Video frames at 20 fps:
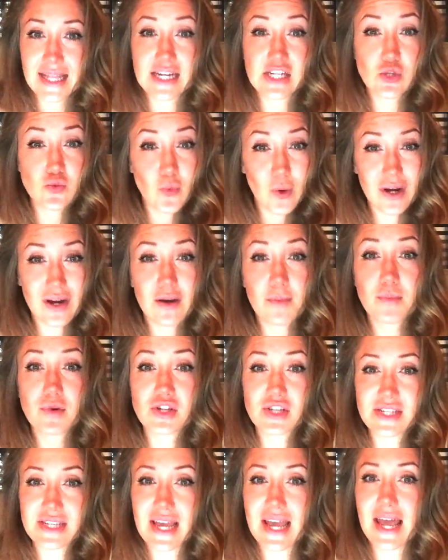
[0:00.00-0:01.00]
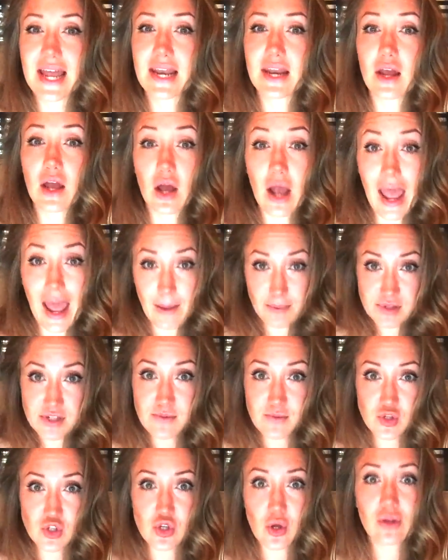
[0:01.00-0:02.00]
that is 100%
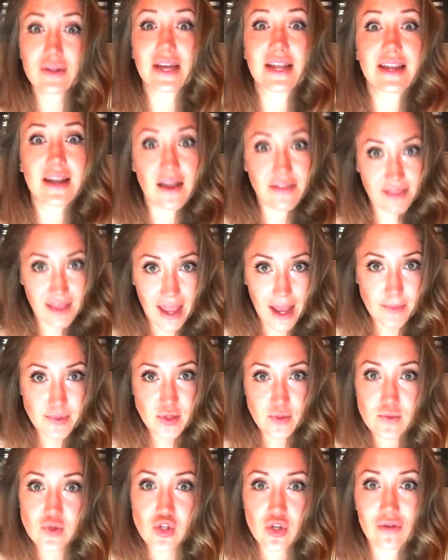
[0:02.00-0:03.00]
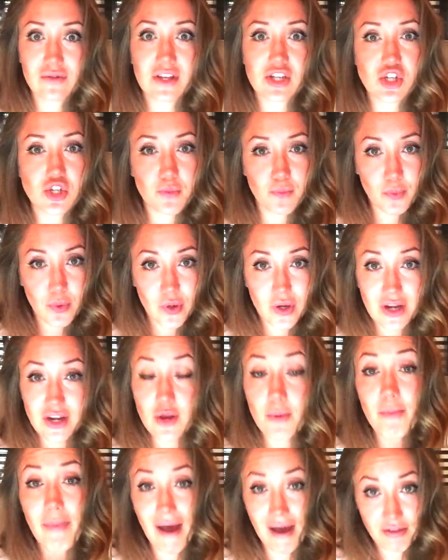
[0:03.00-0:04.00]
Epsom salt and not the Epsom salt that you put in
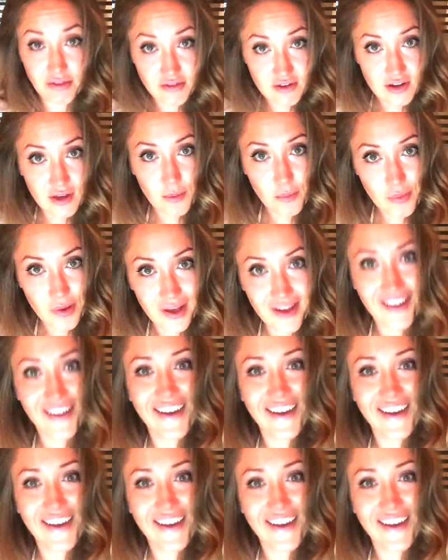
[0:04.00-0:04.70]
your bathtub.